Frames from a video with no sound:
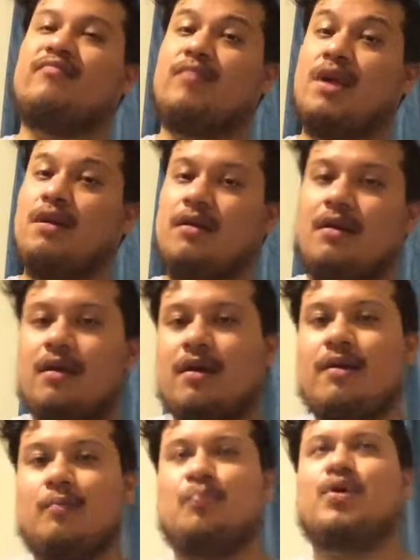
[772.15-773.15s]
men,
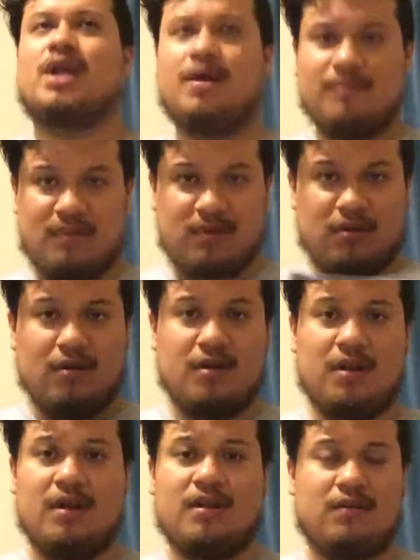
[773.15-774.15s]
but I'm
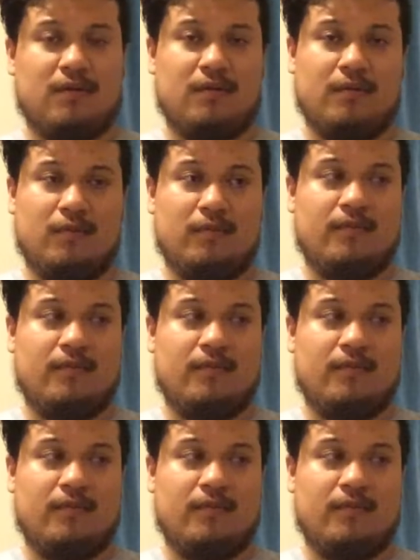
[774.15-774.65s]
certainly not the,